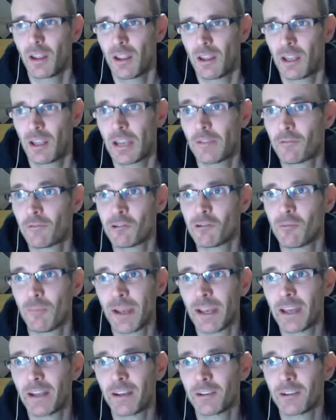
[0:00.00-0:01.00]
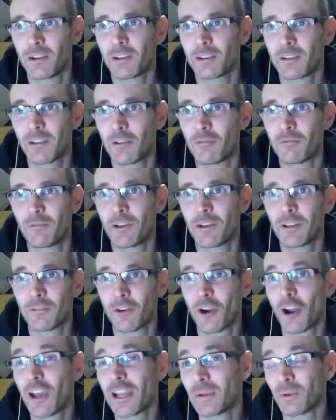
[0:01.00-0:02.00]
if you're a man and you don't feel you've
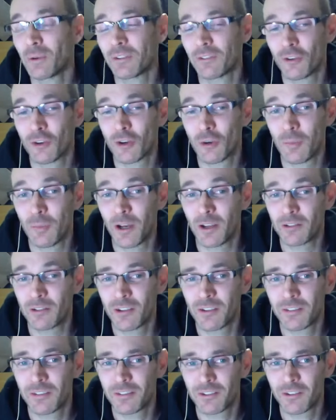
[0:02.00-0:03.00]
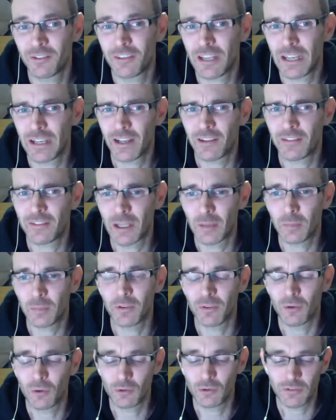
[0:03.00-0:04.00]
got anyone to talk about, just just take that step
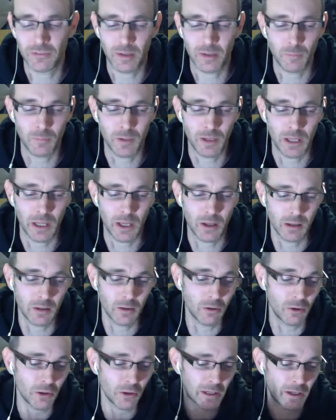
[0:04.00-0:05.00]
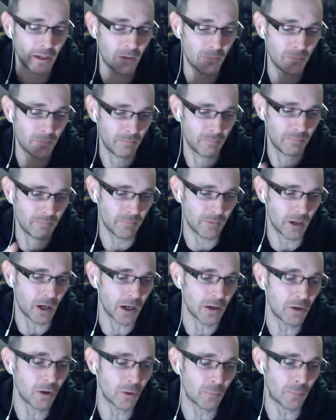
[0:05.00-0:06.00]
and talk to somebody. Looking at I
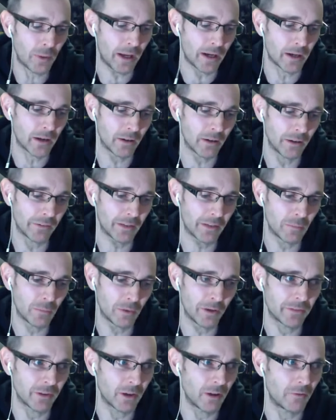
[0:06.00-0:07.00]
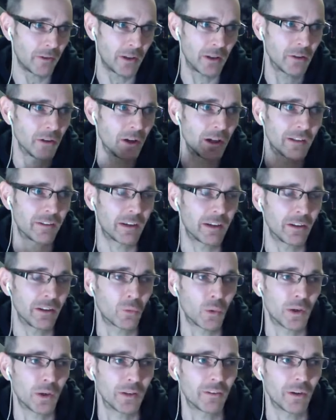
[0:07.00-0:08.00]
look back and I see myself at nineteen,
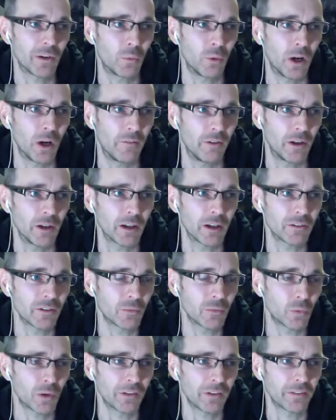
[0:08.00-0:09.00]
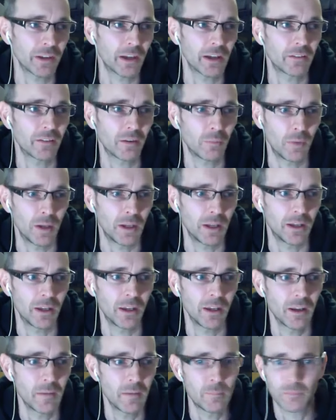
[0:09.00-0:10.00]
twenty or whatever, and I just want to say to me,
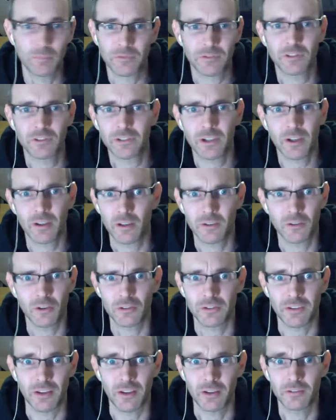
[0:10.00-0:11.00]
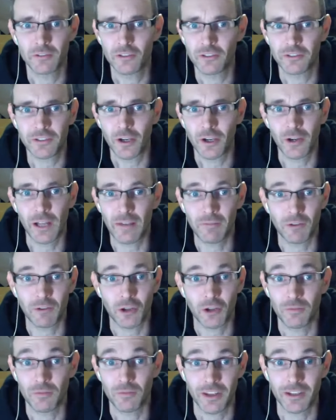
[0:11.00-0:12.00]
just go to the doctor, just go and have a
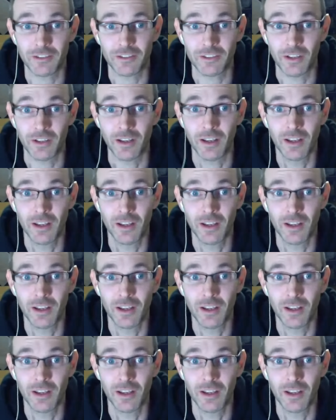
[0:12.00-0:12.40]
conversation.